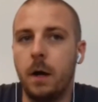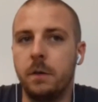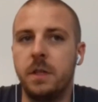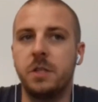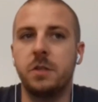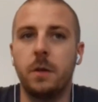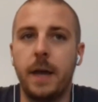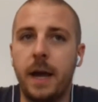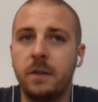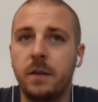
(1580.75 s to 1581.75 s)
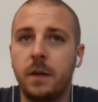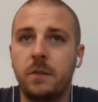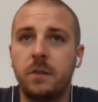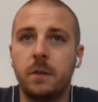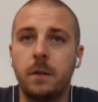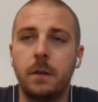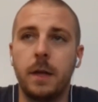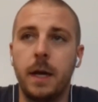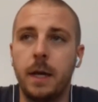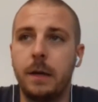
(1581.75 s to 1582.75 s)
digital assets
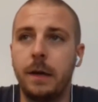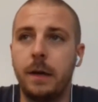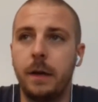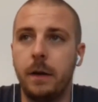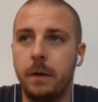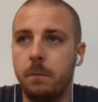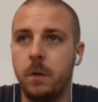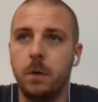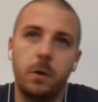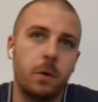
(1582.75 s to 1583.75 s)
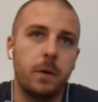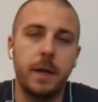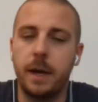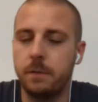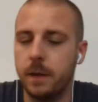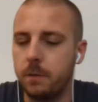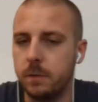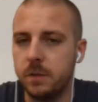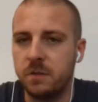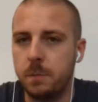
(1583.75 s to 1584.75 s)
like you're going to have, like
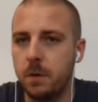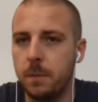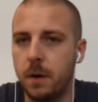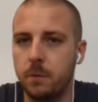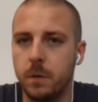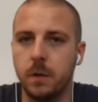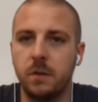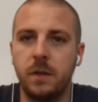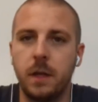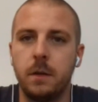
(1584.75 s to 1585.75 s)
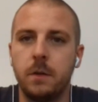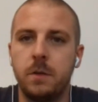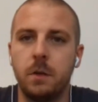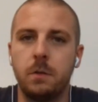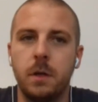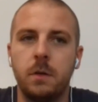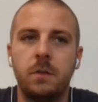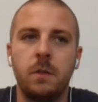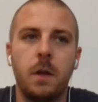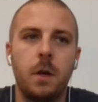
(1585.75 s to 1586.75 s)
we just spoke about, real estate
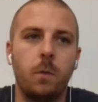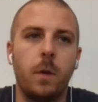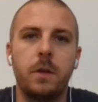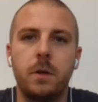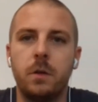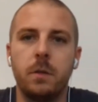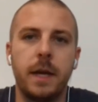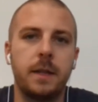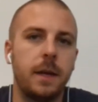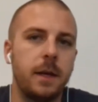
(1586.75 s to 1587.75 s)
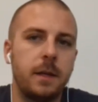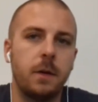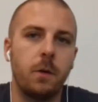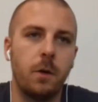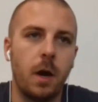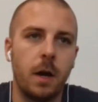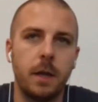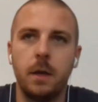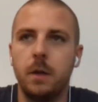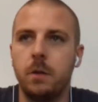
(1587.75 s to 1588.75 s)
tokens. Whether you like the idea or
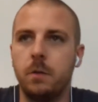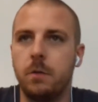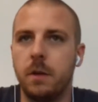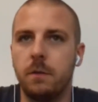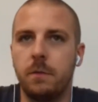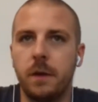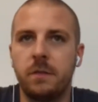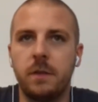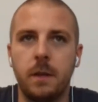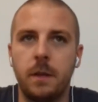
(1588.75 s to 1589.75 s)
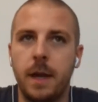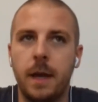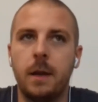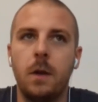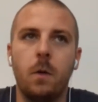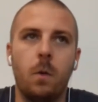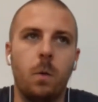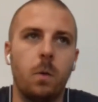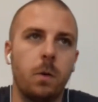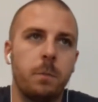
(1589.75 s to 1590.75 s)
not, you can invest in that,
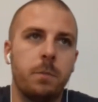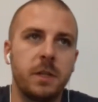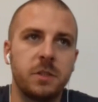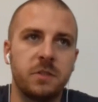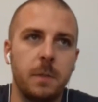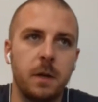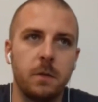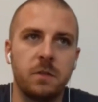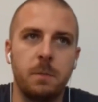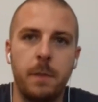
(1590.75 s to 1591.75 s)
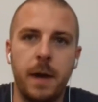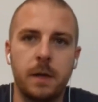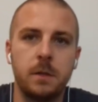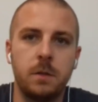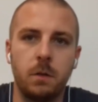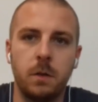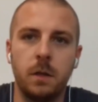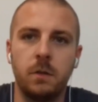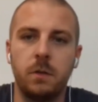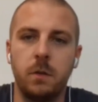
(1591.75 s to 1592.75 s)
or precious metals backed
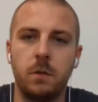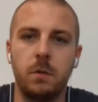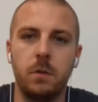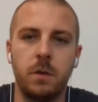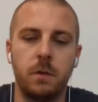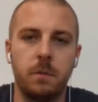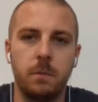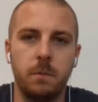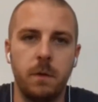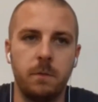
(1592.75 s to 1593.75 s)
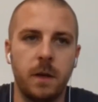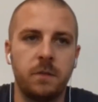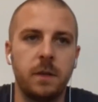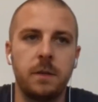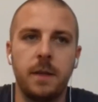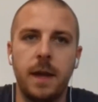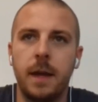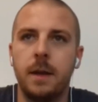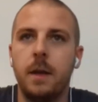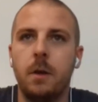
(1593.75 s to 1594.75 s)
tokens. You can invest into
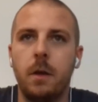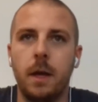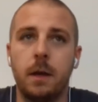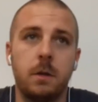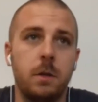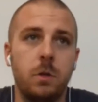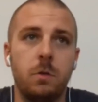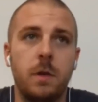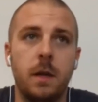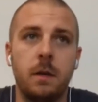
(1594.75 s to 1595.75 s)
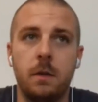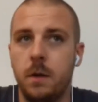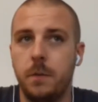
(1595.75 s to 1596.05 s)
that, and you can